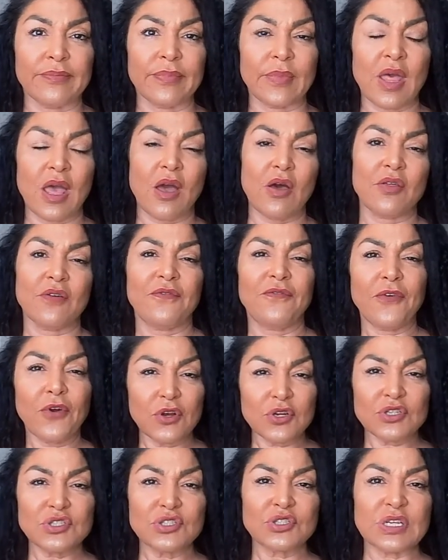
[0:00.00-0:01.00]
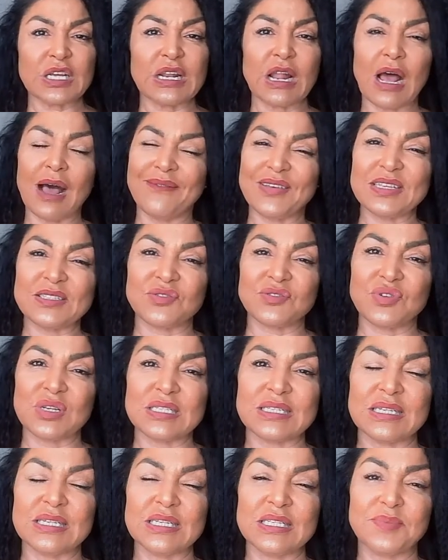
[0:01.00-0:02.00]
Now the first and obvious
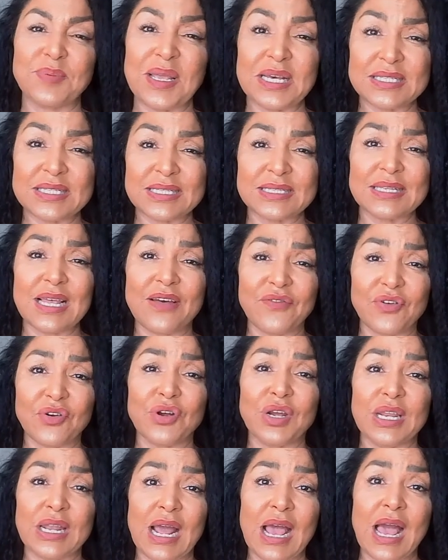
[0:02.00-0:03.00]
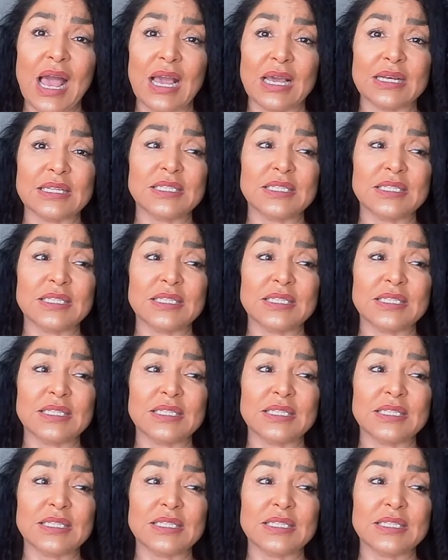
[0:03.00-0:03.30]
reason is because it's an evergreen hack.